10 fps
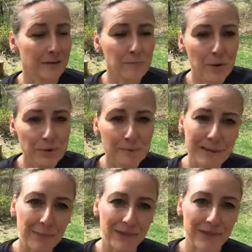Most
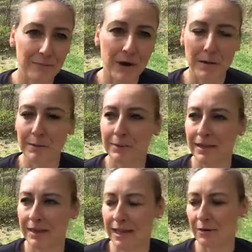people probably
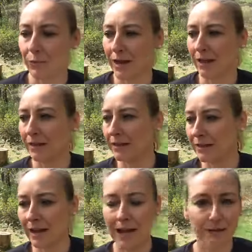think, well,
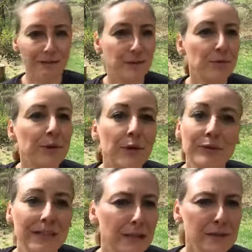you would
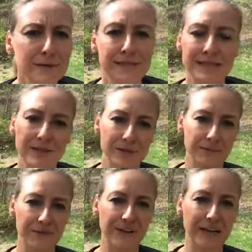only use
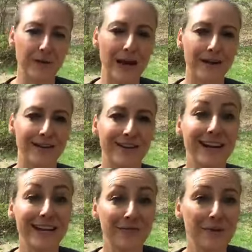YouTube's video editor
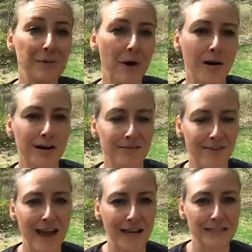if you are in
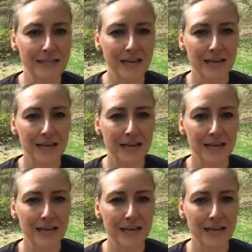fact